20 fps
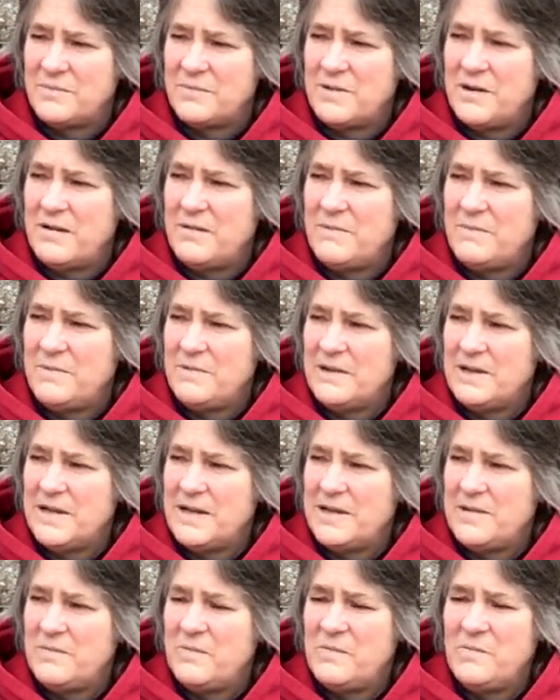probably
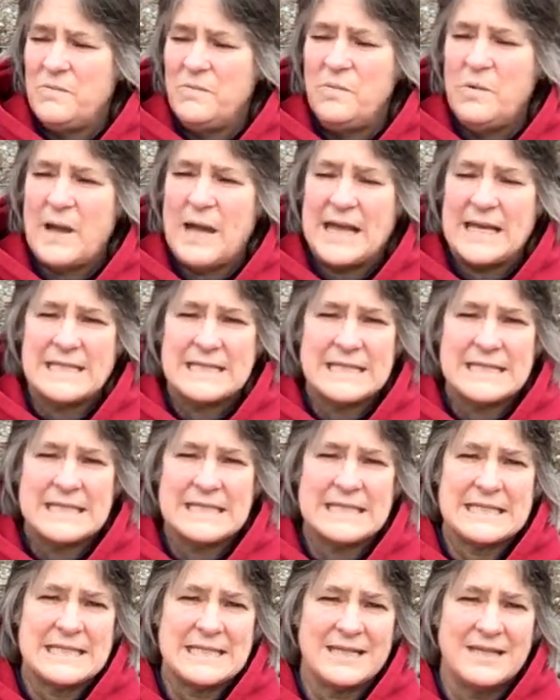
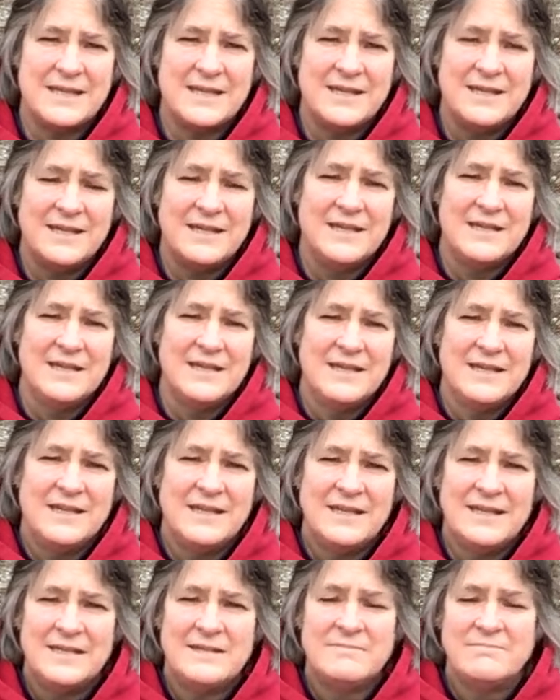west,
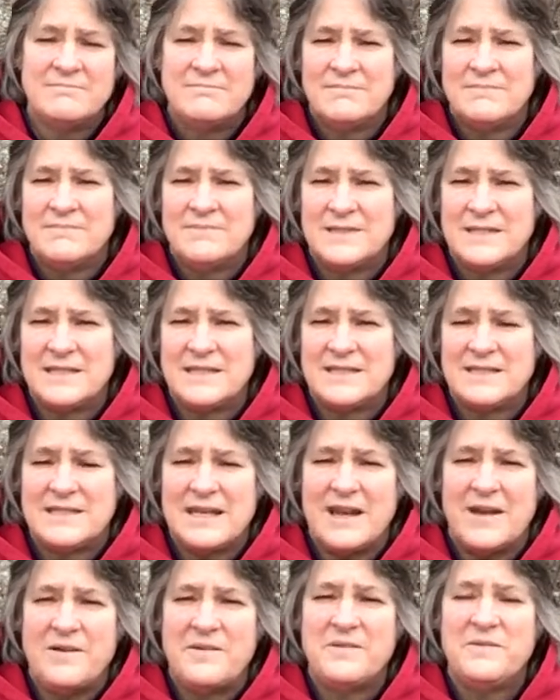
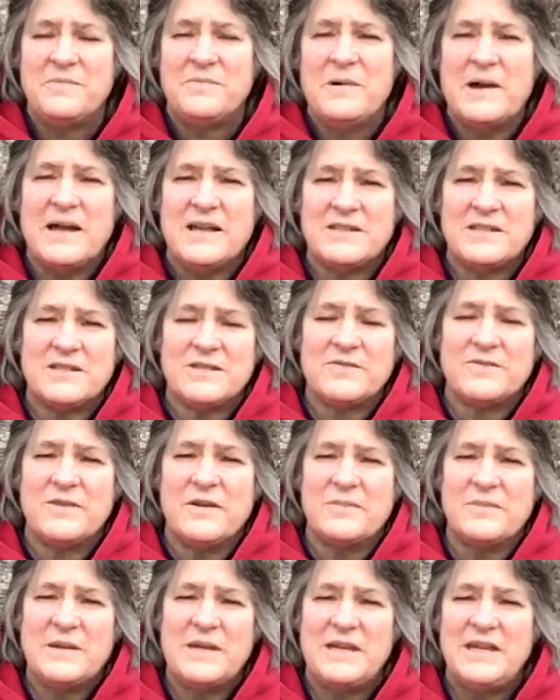southwest
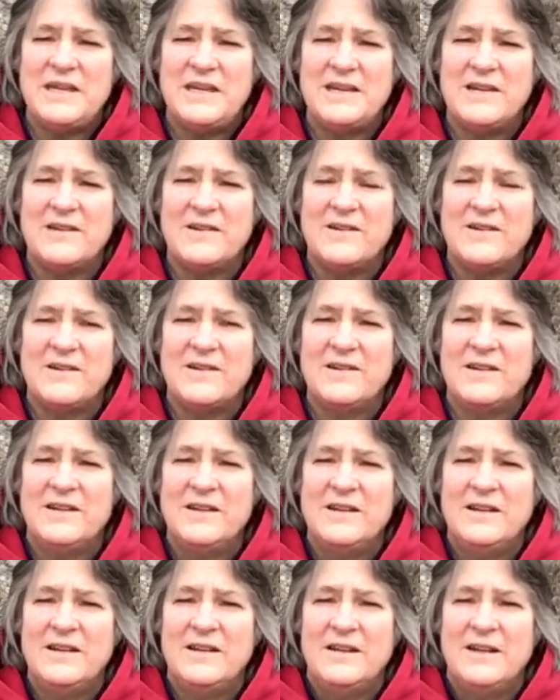from here,
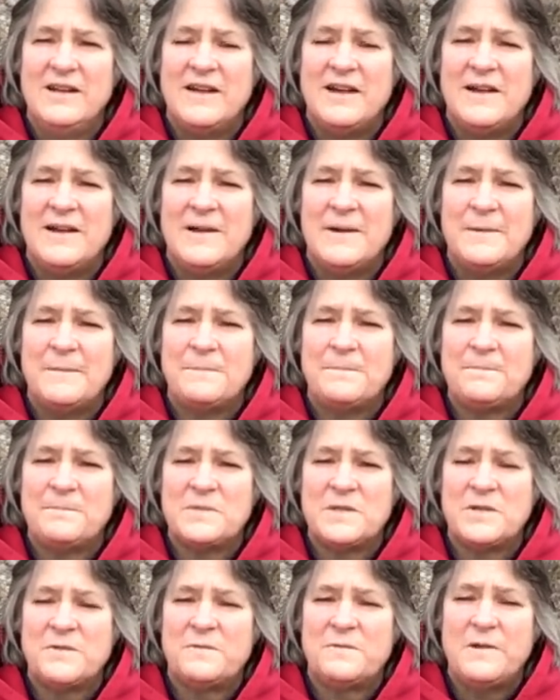
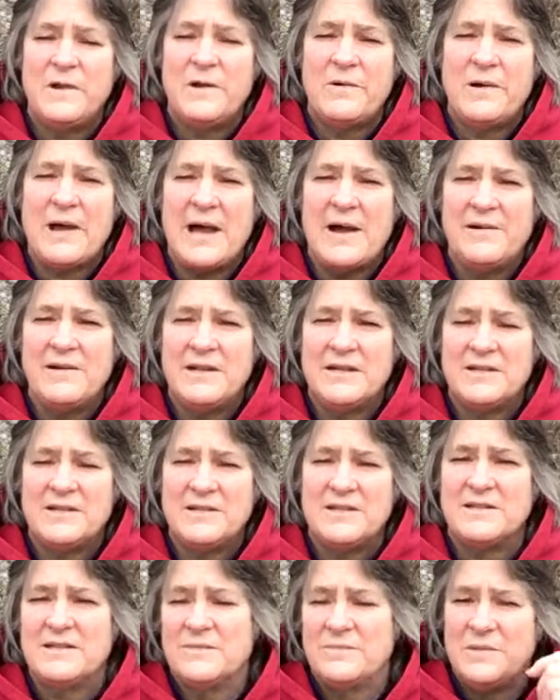to flow out
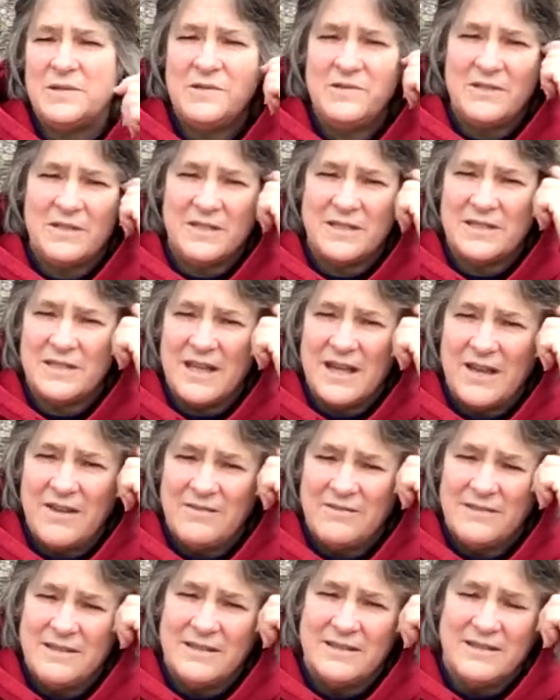into the Puget
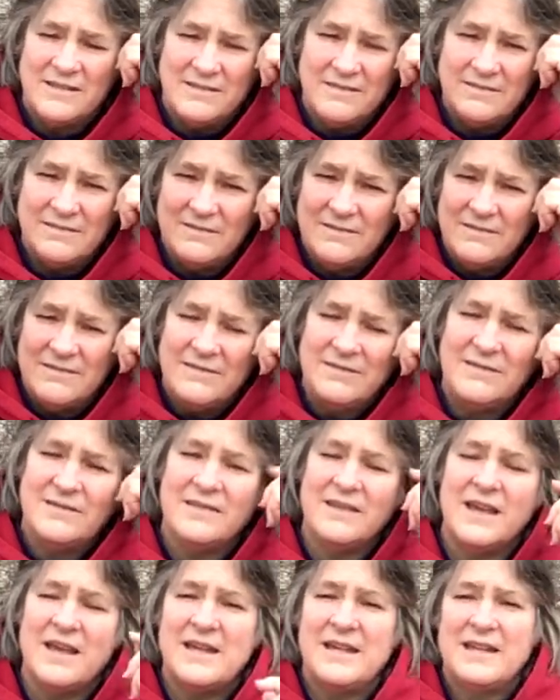Sound and
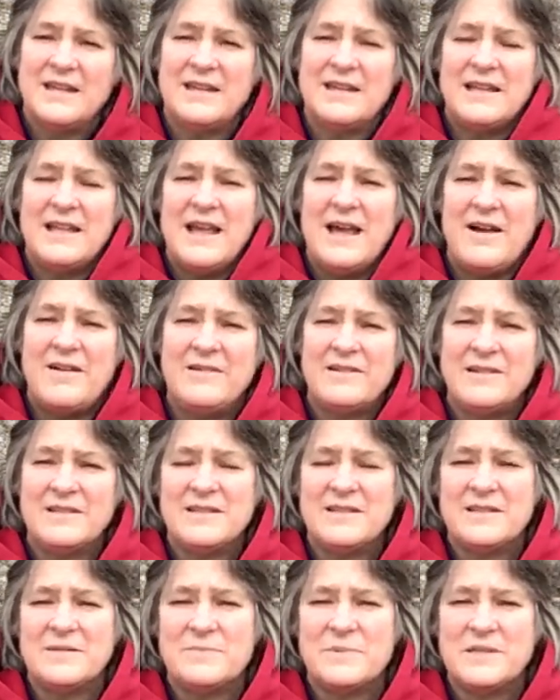then out
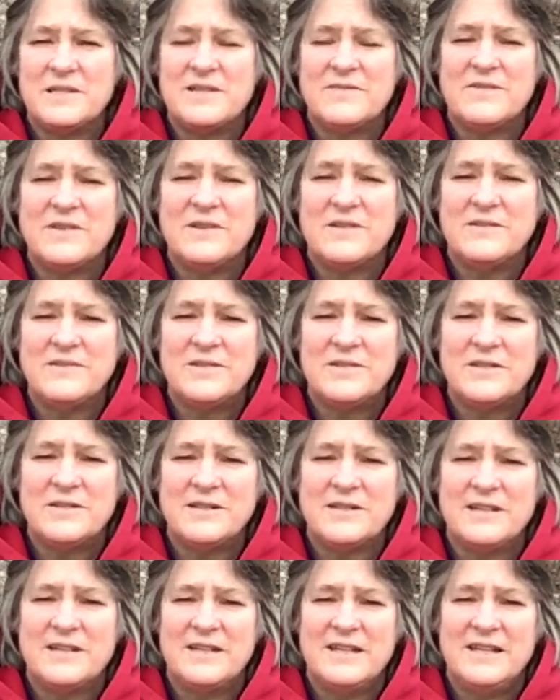into the Pacific Ocean.